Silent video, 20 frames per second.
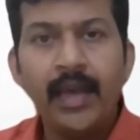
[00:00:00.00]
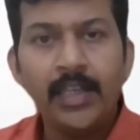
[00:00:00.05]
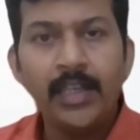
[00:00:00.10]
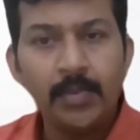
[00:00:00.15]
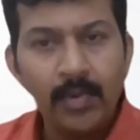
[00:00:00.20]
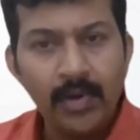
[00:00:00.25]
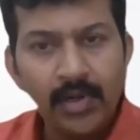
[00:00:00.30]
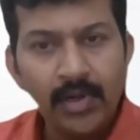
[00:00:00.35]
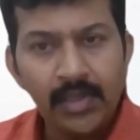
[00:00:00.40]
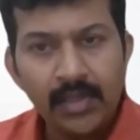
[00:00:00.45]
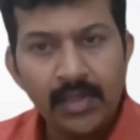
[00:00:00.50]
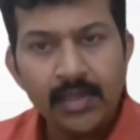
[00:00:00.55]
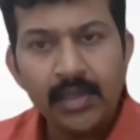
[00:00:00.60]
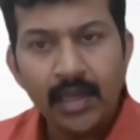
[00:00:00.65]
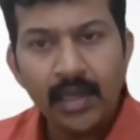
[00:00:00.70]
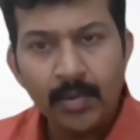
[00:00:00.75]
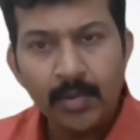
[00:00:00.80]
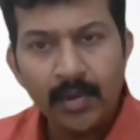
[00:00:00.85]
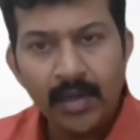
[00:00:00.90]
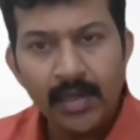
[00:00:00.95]

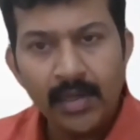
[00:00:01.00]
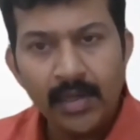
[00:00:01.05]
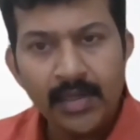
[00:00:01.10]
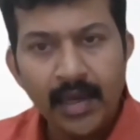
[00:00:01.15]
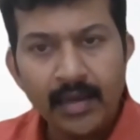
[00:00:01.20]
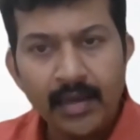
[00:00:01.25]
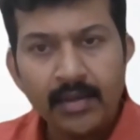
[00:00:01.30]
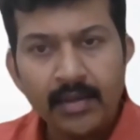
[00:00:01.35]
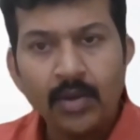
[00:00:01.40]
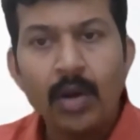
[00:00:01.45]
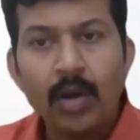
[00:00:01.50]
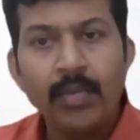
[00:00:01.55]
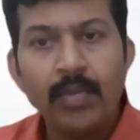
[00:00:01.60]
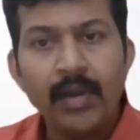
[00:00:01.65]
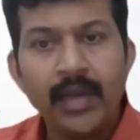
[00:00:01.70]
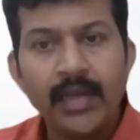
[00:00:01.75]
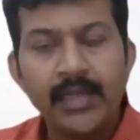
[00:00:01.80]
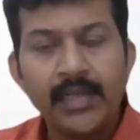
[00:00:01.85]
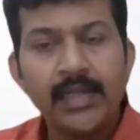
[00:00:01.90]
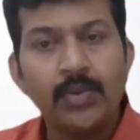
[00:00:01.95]
expertise hand, the
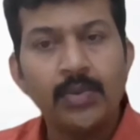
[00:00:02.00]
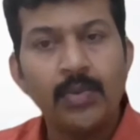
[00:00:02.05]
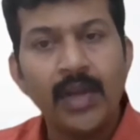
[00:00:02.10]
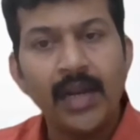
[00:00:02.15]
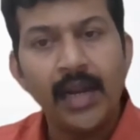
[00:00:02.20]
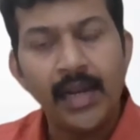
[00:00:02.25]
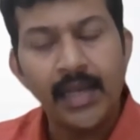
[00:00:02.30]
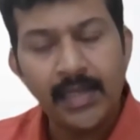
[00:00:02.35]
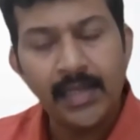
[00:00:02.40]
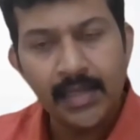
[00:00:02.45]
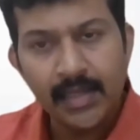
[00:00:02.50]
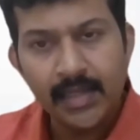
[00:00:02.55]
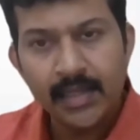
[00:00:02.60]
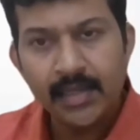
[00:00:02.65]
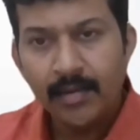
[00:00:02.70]
complication is very less.